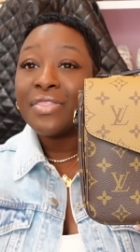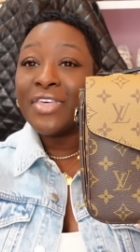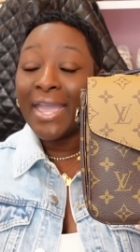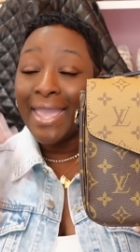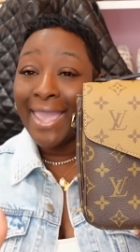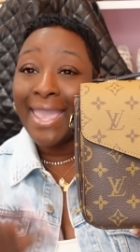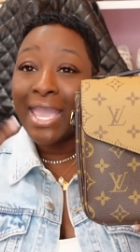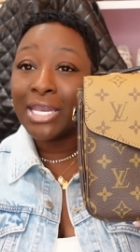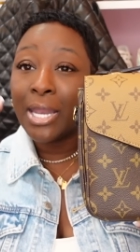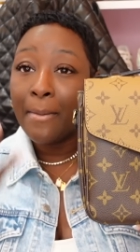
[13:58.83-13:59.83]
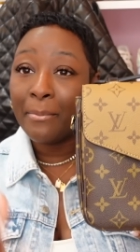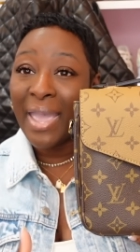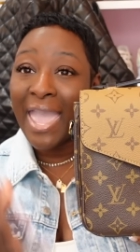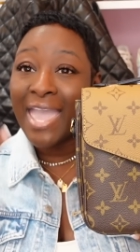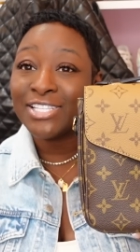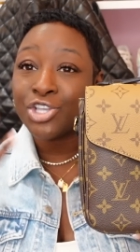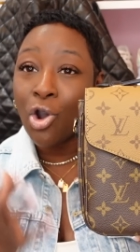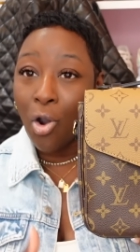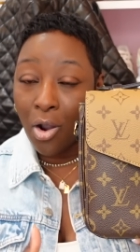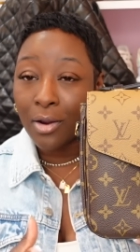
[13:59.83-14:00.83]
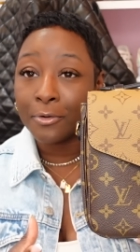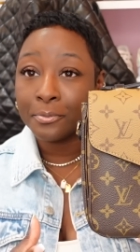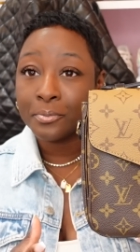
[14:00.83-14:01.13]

the handbags are.